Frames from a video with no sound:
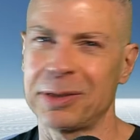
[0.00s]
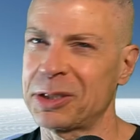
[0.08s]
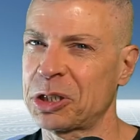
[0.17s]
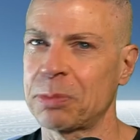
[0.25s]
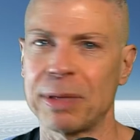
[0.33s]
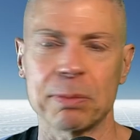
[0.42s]
There
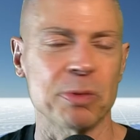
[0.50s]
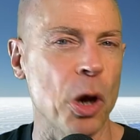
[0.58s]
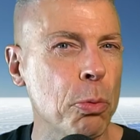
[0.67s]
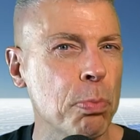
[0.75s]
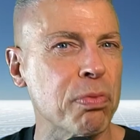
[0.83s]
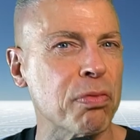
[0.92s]
should be
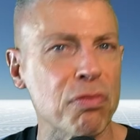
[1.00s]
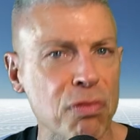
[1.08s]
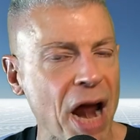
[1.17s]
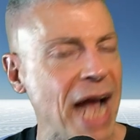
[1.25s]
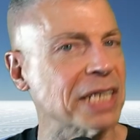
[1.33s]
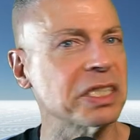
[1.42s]
no
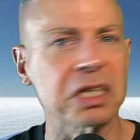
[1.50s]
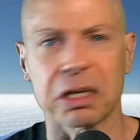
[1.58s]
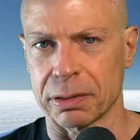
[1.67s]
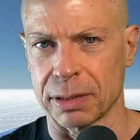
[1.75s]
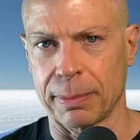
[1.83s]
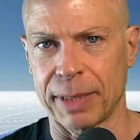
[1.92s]

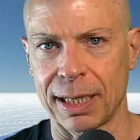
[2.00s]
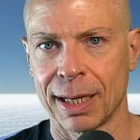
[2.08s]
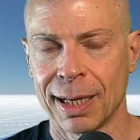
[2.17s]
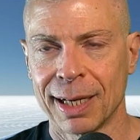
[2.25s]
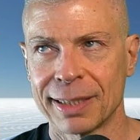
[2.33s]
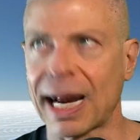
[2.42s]
practical limit
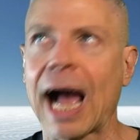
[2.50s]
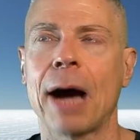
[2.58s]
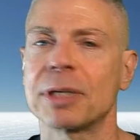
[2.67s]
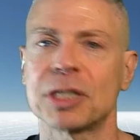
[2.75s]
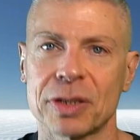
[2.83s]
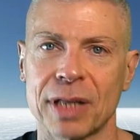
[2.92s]
to how
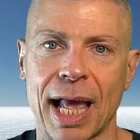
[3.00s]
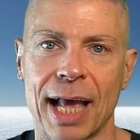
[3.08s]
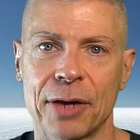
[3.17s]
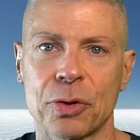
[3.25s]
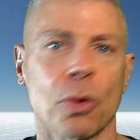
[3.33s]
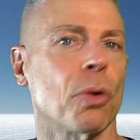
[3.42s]
much
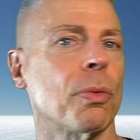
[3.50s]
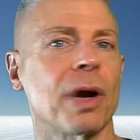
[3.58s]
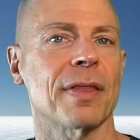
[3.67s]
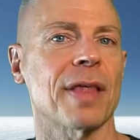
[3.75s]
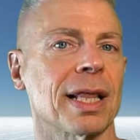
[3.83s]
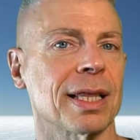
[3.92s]
land or
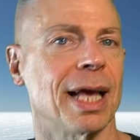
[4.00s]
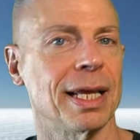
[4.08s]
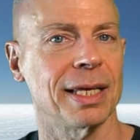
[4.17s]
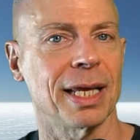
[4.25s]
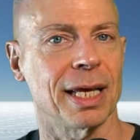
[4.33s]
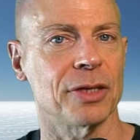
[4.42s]
where that
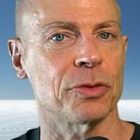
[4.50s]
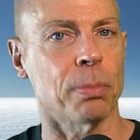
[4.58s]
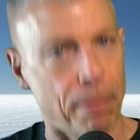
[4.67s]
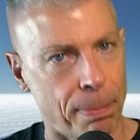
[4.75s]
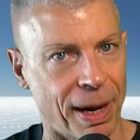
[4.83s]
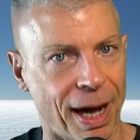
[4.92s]
land is.
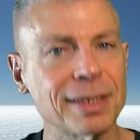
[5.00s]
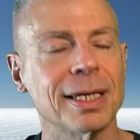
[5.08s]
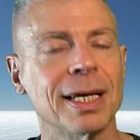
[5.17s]
But